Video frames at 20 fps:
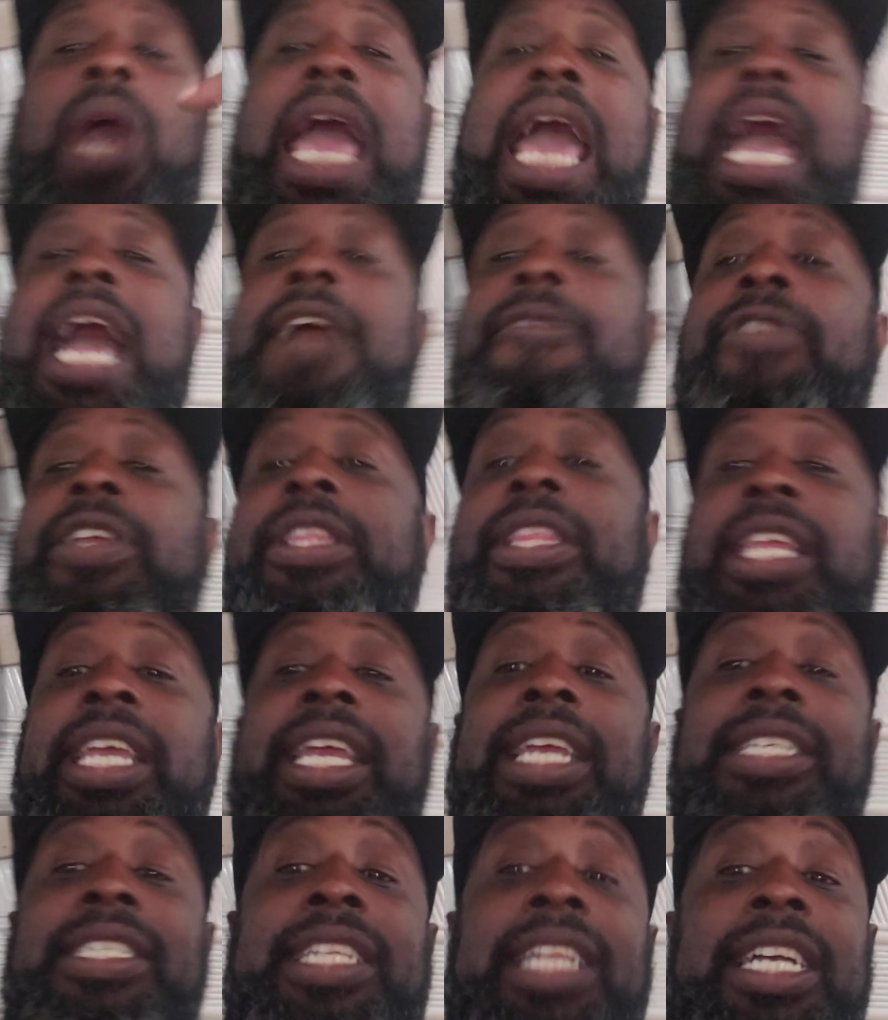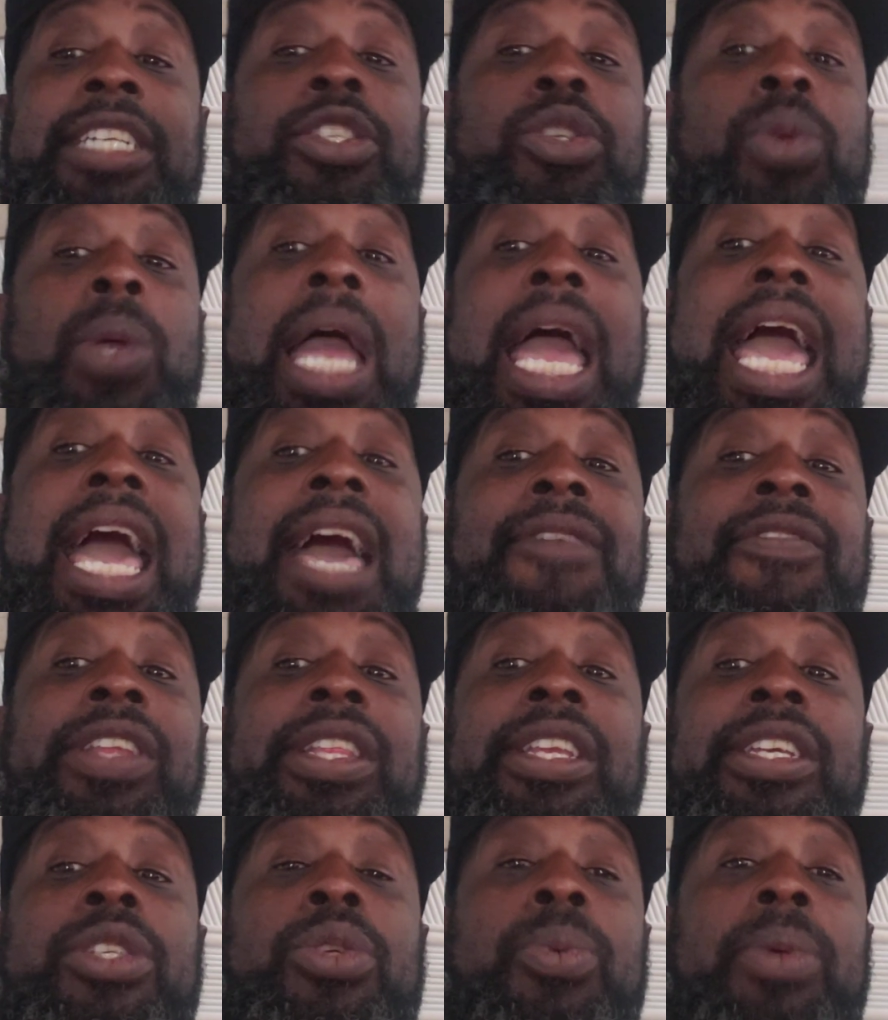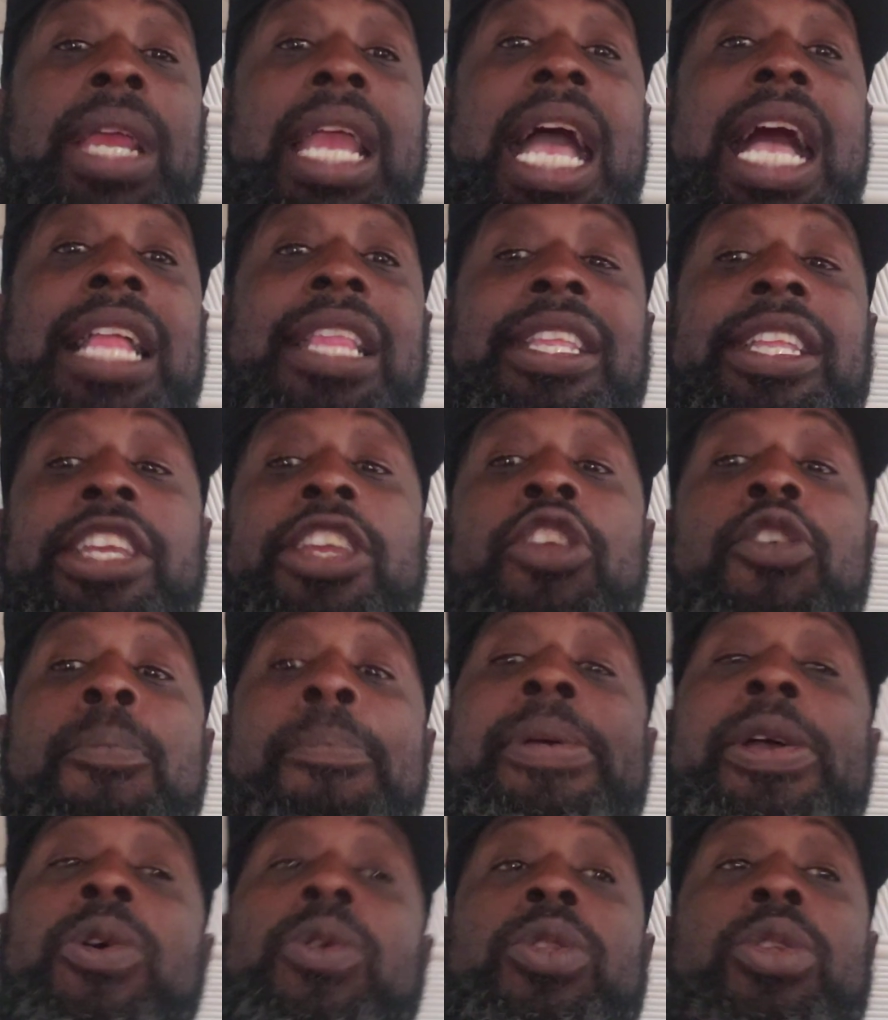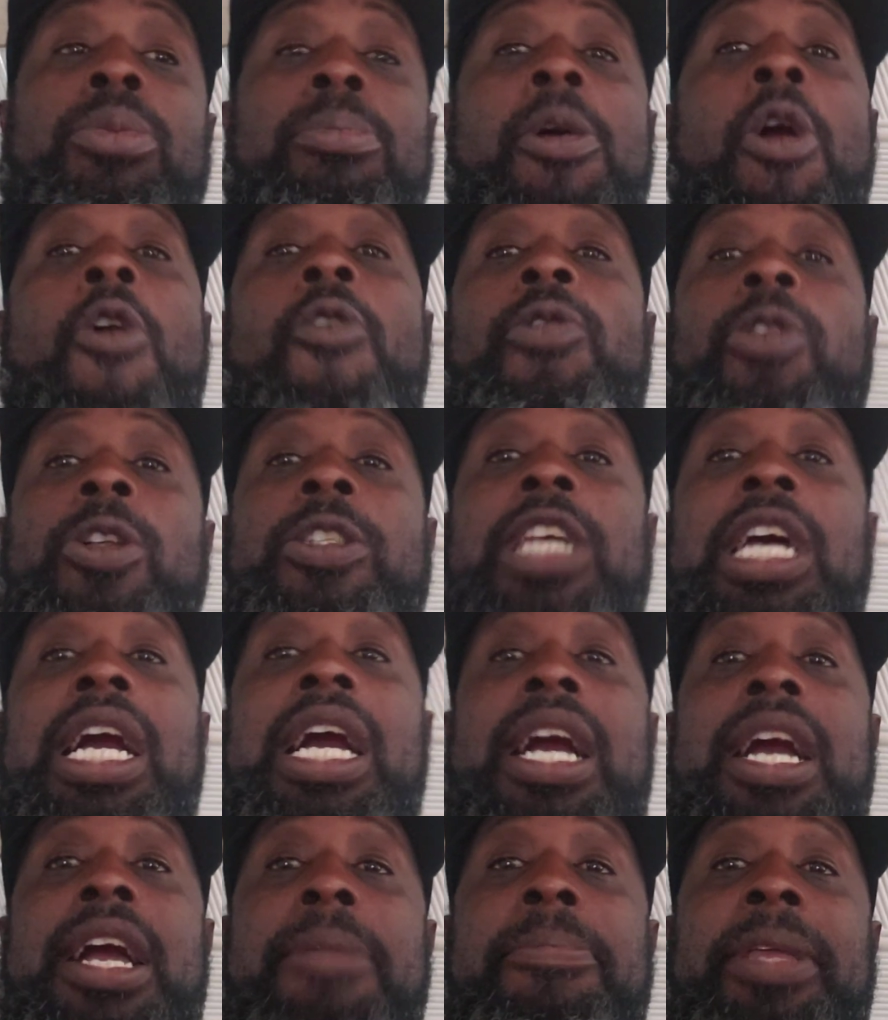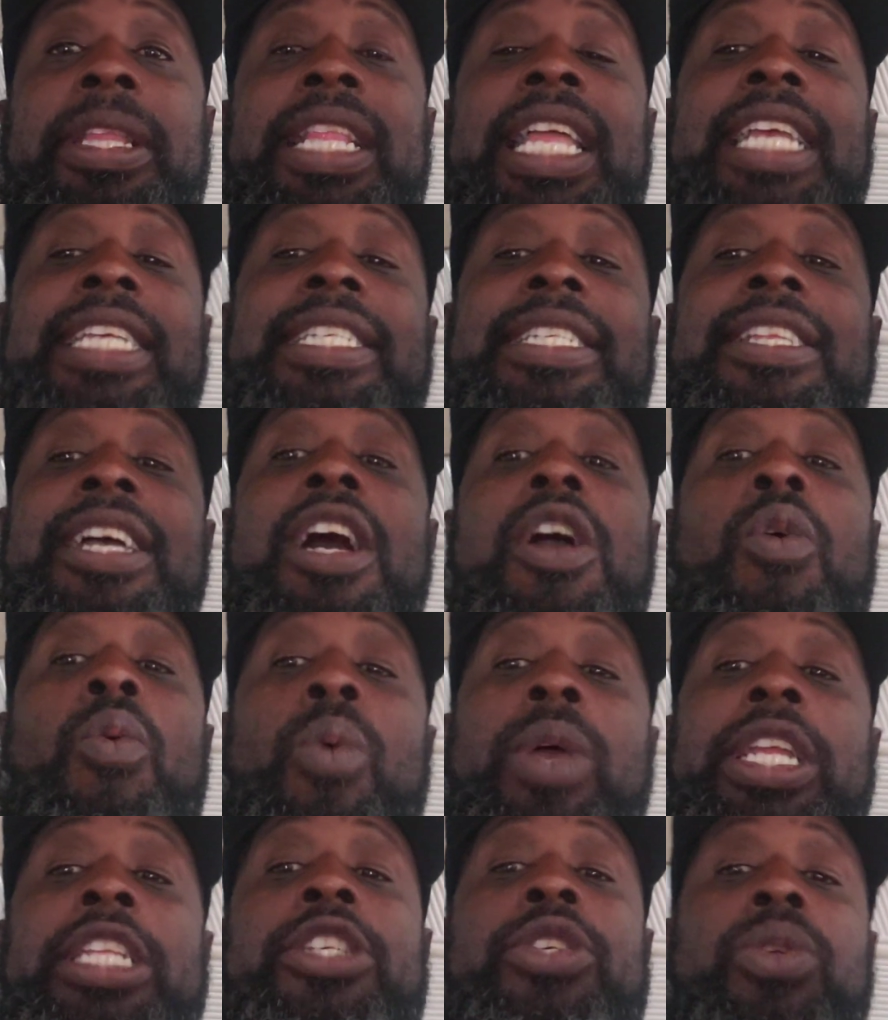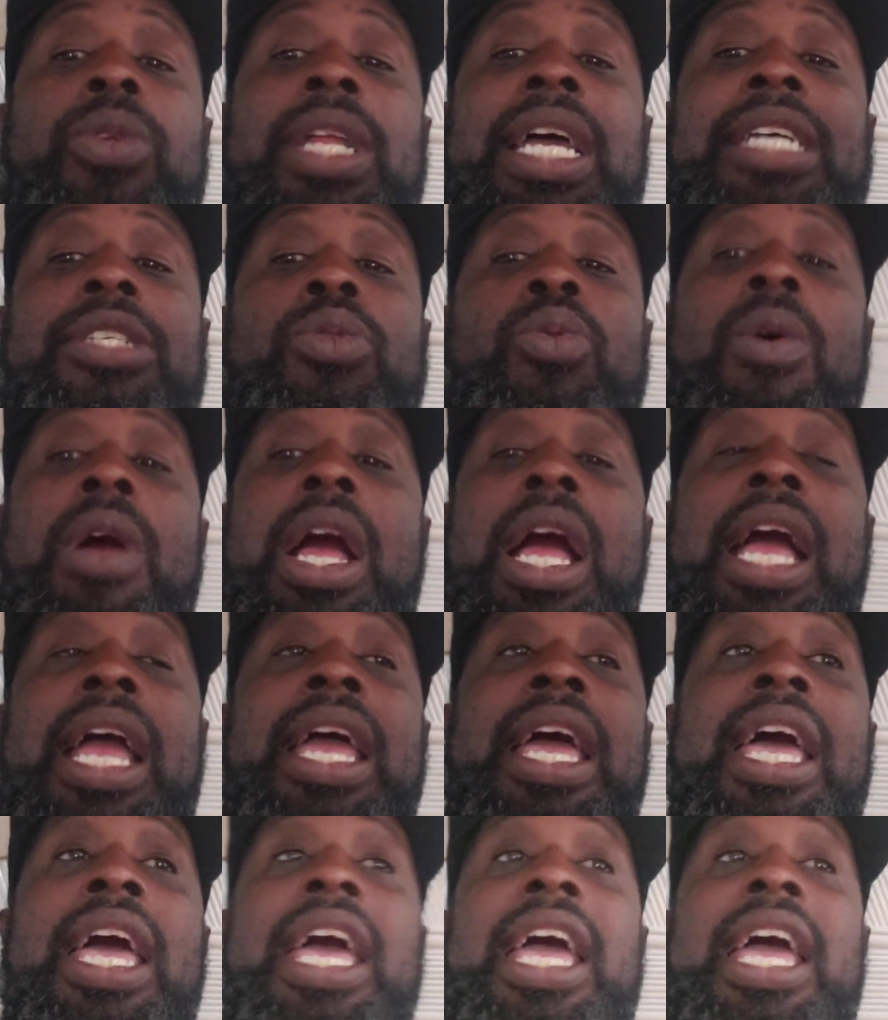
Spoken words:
have the things that you have in this reality. You built them over time, and they stuck with you. That's why